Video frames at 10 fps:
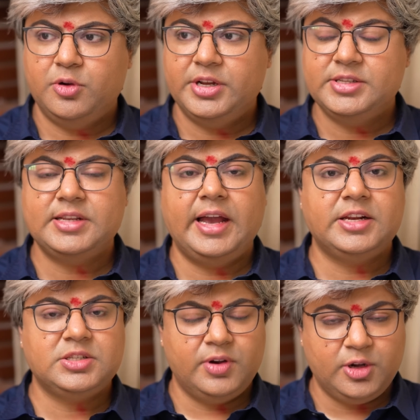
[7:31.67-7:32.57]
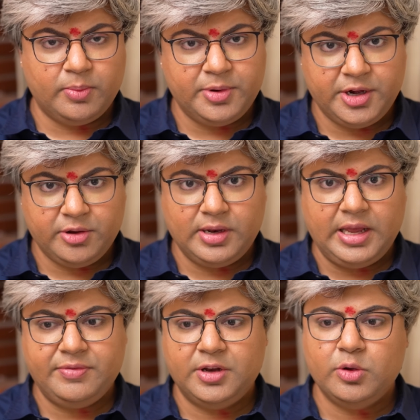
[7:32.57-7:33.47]
your desires will dominate your
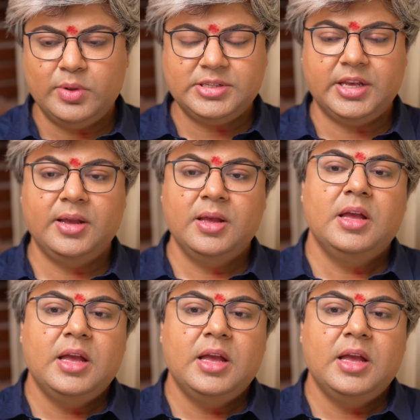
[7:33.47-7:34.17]
life, and you will say,